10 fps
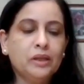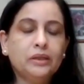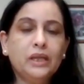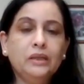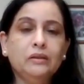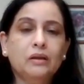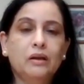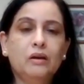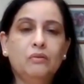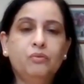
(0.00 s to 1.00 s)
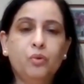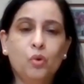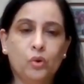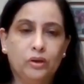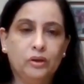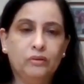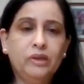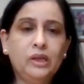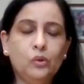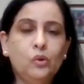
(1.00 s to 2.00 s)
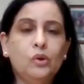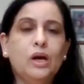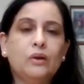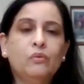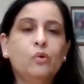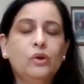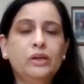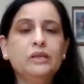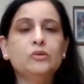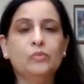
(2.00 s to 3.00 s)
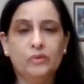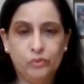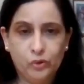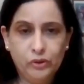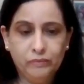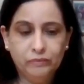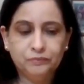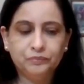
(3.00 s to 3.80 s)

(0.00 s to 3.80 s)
Then four, VOR, four is before.